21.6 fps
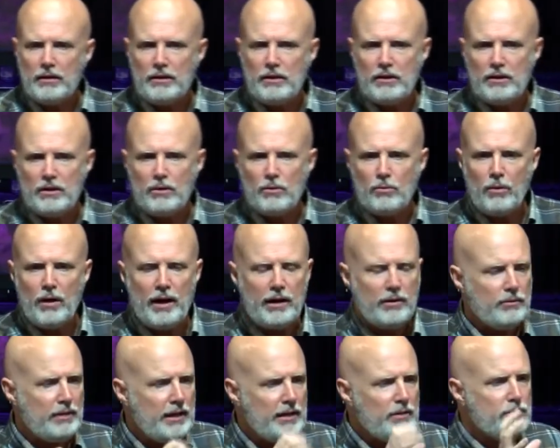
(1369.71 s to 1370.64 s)
You know,
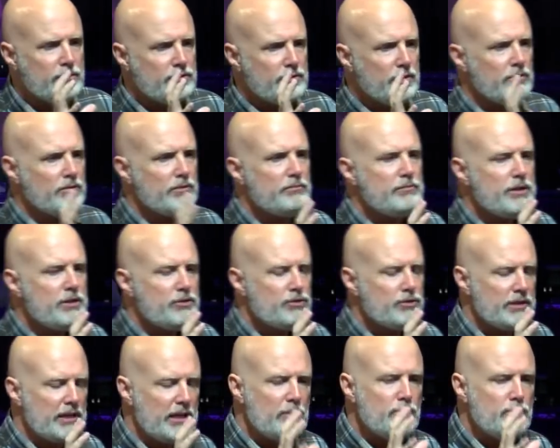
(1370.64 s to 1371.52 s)
why? He was on a mission.